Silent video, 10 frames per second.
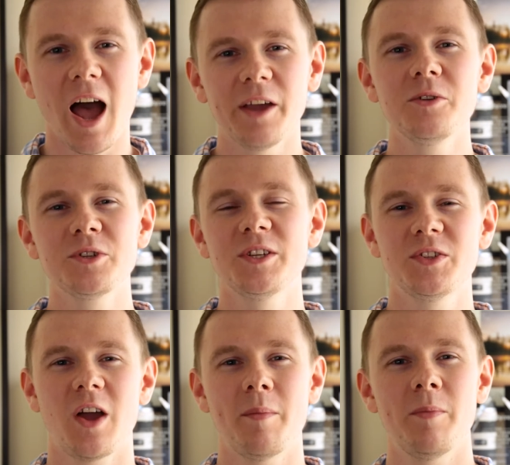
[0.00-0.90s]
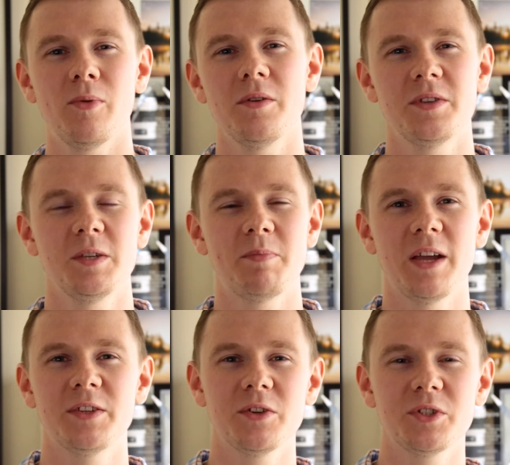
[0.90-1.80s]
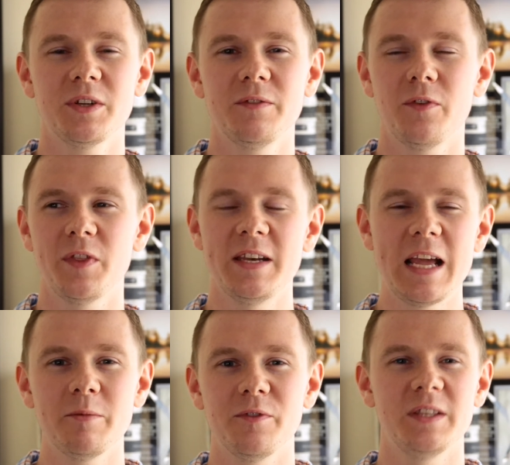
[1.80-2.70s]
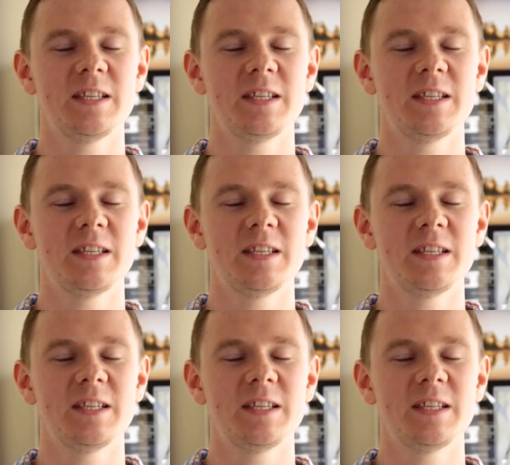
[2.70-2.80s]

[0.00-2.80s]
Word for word: I usually start my process by searching for the name of the